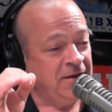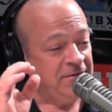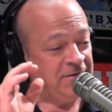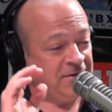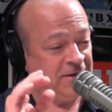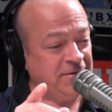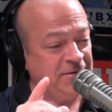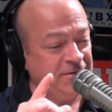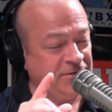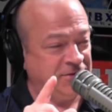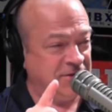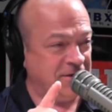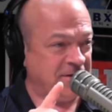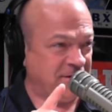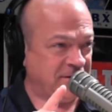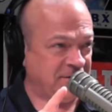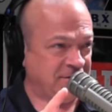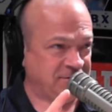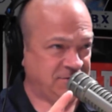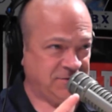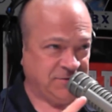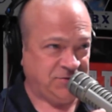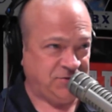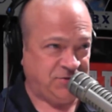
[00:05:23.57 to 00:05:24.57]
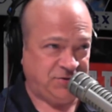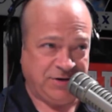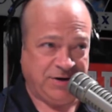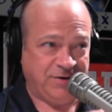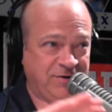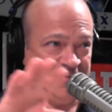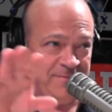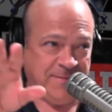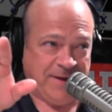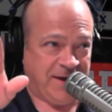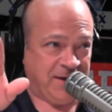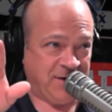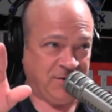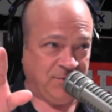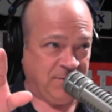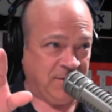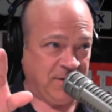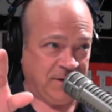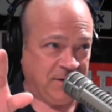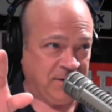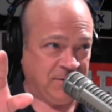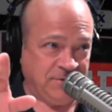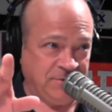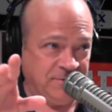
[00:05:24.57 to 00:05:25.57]
The other thing is is
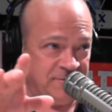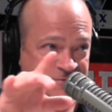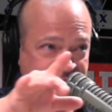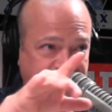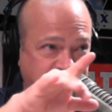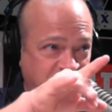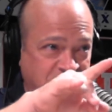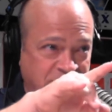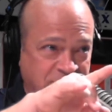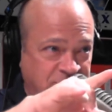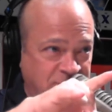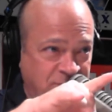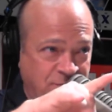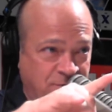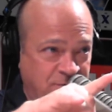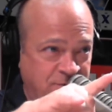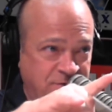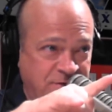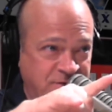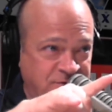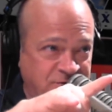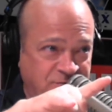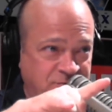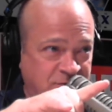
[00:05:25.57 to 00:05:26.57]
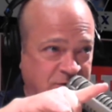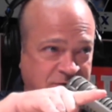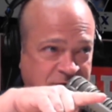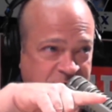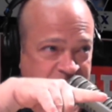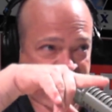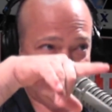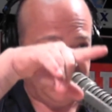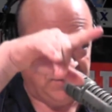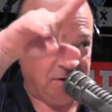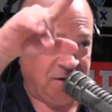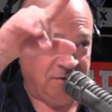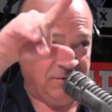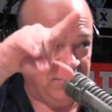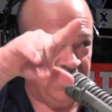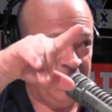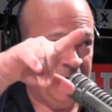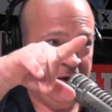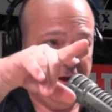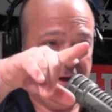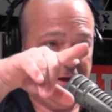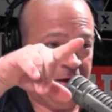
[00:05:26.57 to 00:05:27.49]
gerrymandering, and you see it in your district and these oh. other.